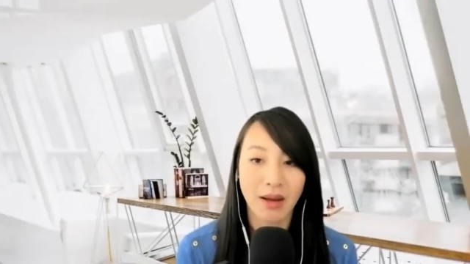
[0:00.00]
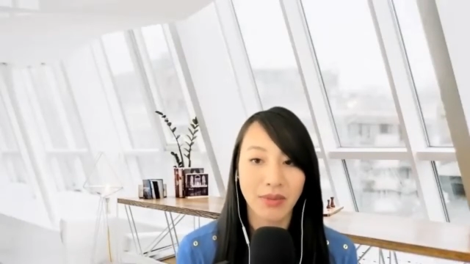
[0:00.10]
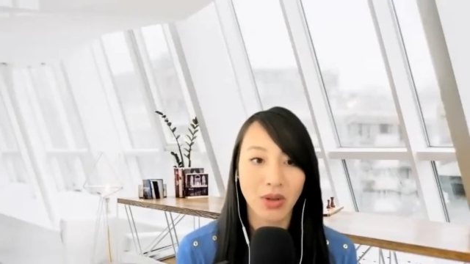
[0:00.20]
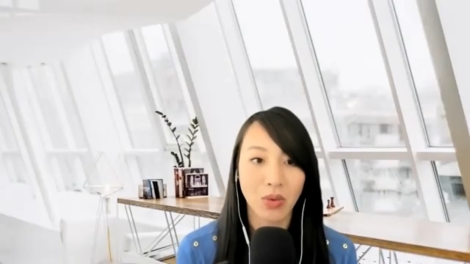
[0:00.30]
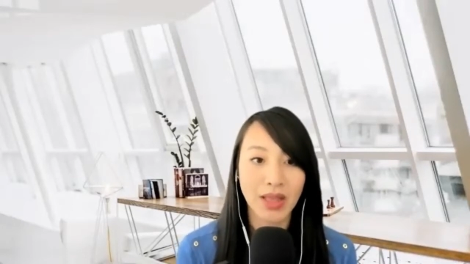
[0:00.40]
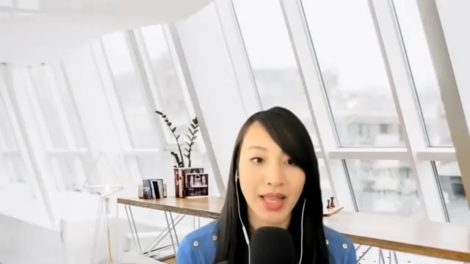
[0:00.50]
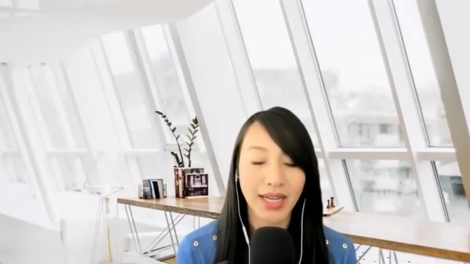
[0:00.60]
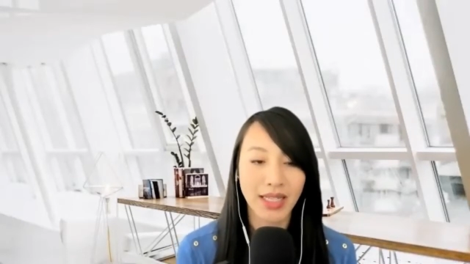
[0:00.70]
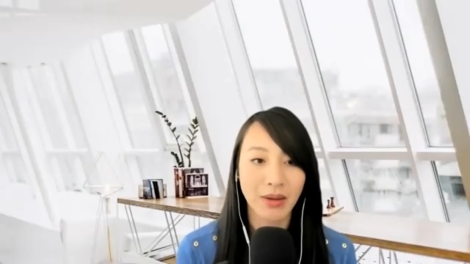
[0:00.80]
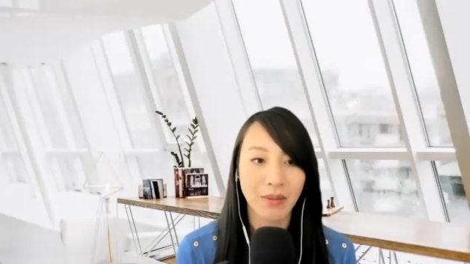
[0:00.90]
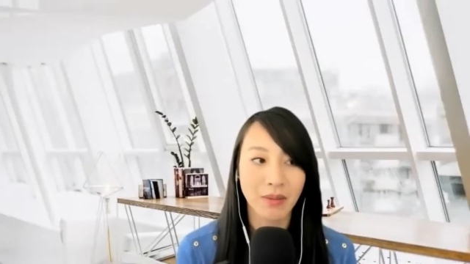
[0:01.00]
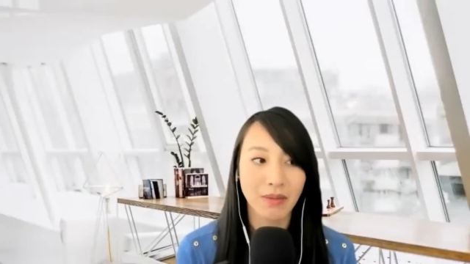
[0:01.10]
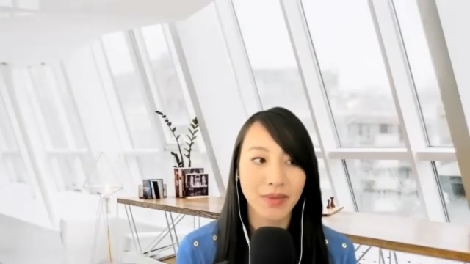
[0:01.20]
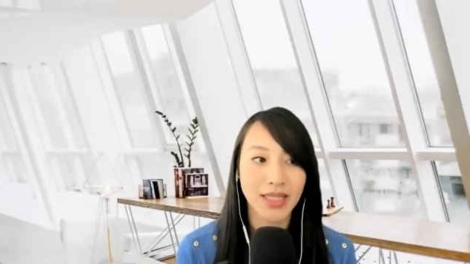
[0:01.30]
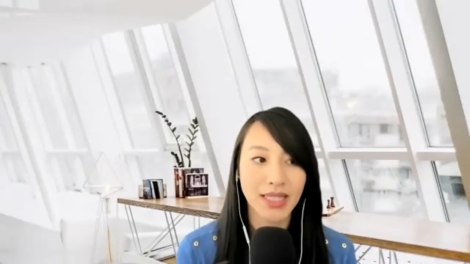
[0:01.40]
So we like to
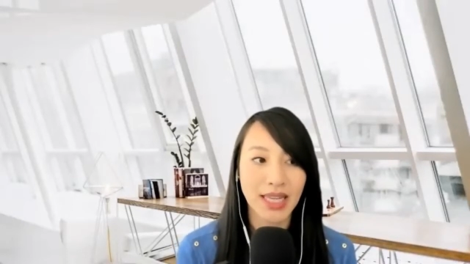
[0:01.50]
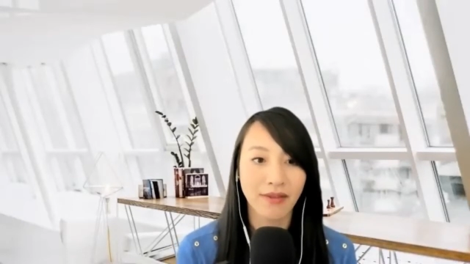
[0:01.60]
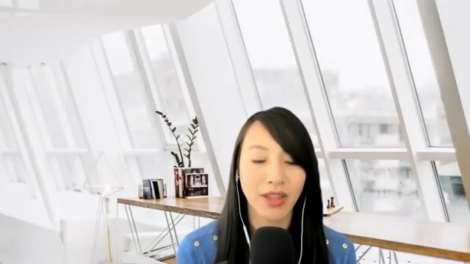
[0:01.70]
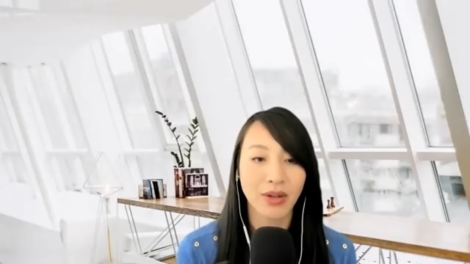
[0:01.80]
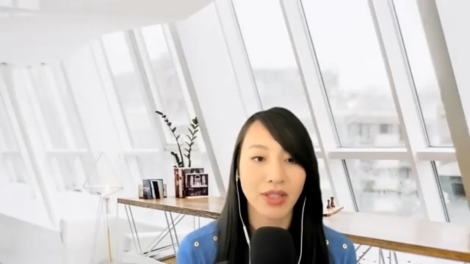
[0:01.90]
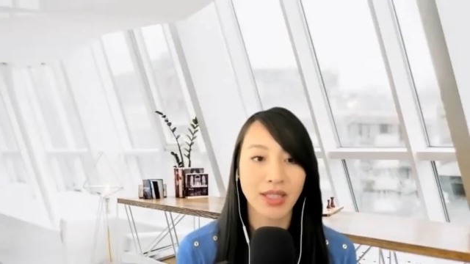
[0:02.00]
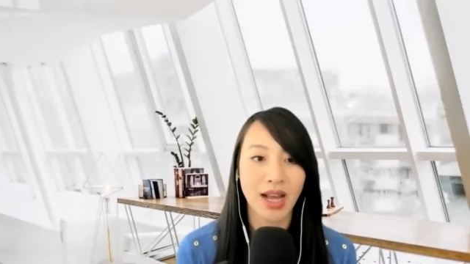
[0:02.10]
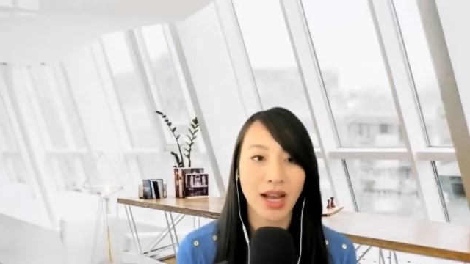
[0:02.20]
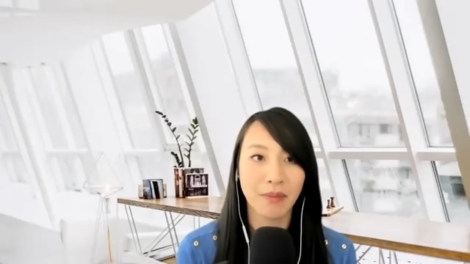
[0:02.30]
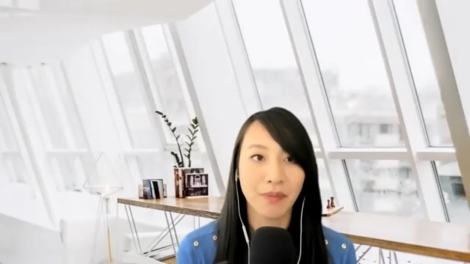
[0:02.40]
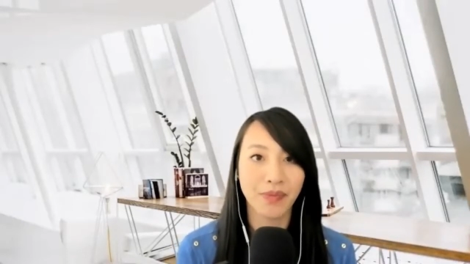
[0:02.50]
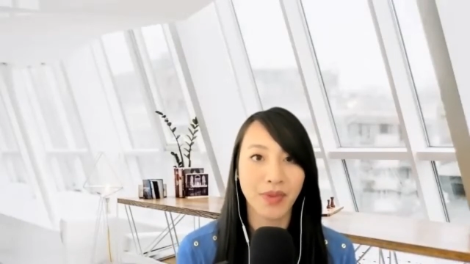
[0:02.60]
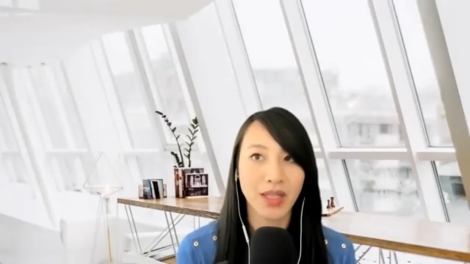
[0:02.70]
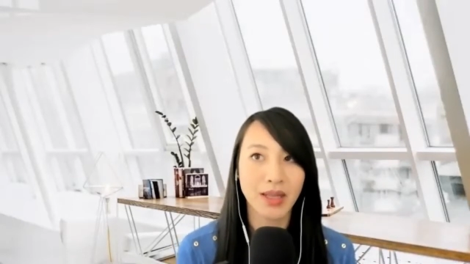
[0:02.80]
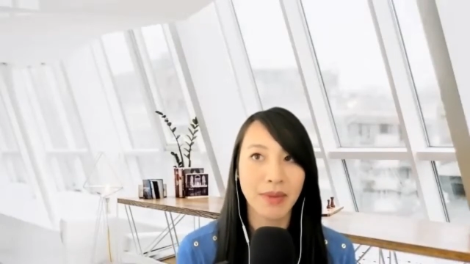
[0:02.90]
see if there's some
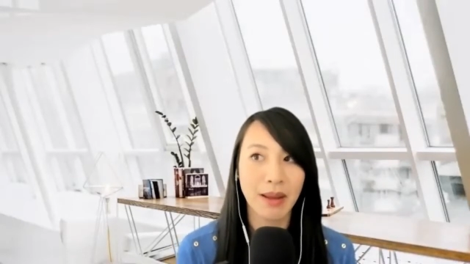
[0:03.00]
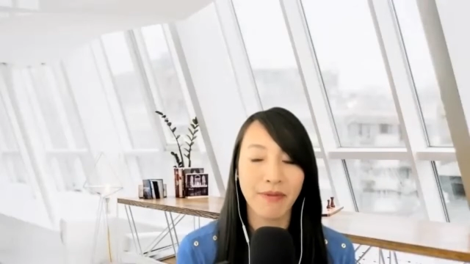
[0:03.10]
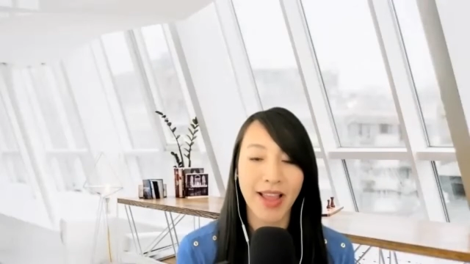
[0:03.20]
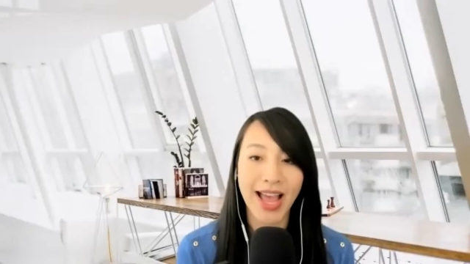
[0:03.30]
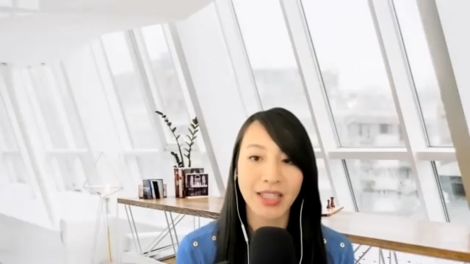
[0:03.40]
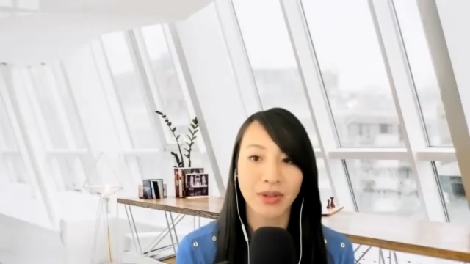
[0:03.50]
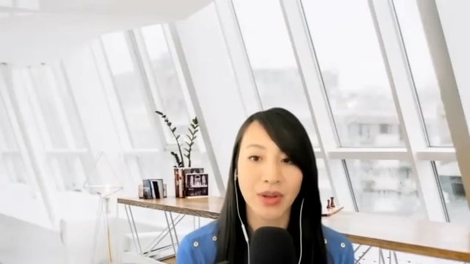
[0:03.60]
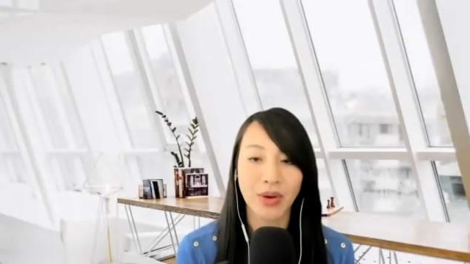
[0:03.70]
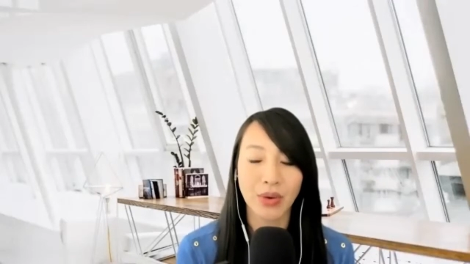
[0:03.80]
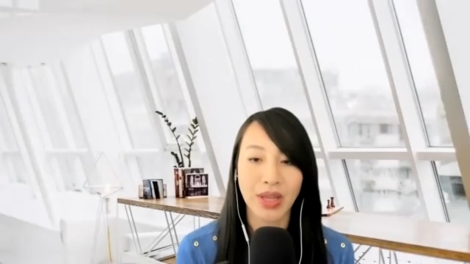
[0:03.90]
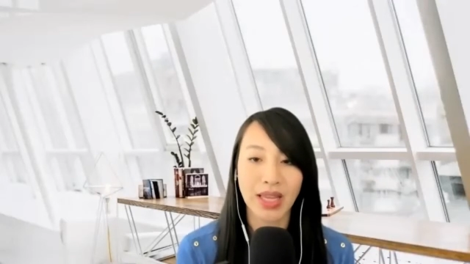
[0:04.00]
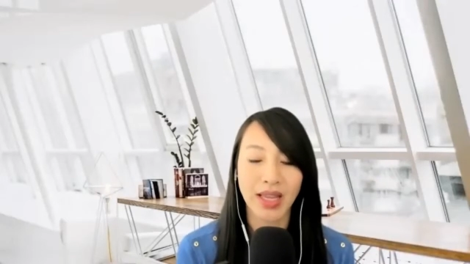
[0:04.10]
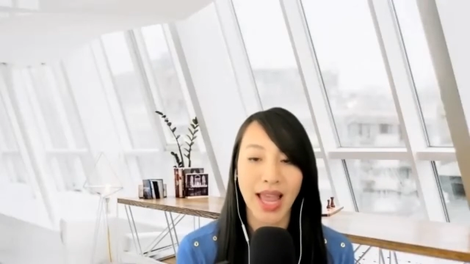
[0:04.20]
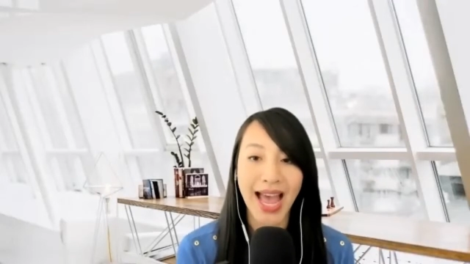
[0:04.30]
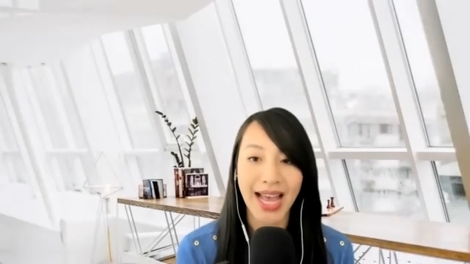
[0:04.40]
type of cash
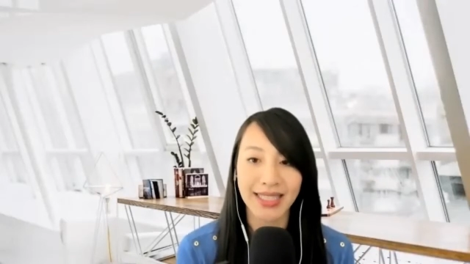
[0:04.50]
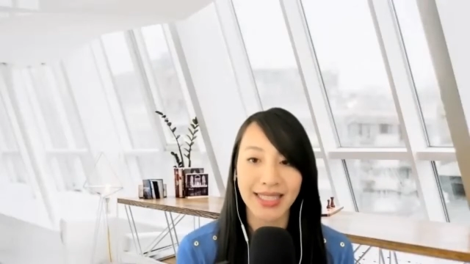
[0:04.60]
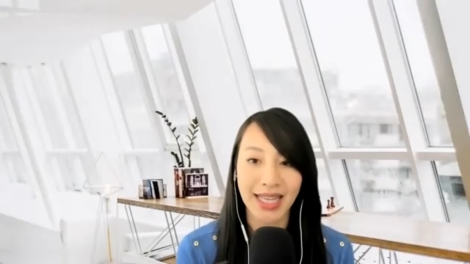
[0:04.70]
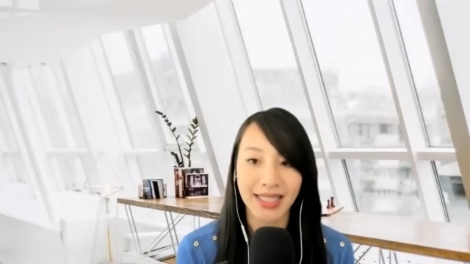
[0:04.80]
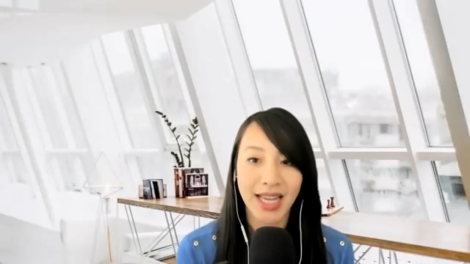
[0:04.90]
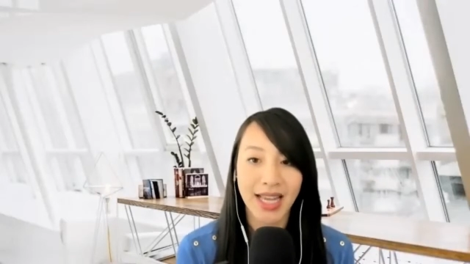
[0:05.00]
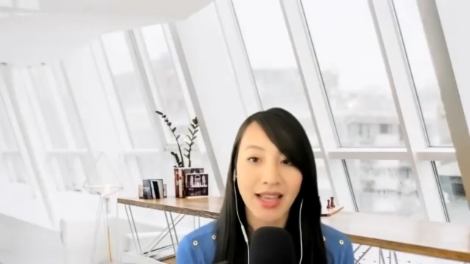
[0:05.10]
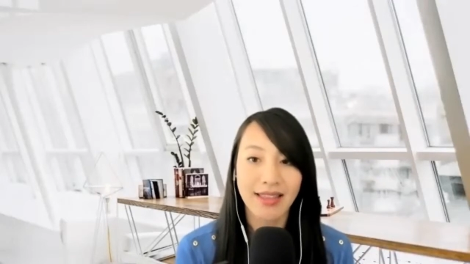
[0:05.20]
flowing assets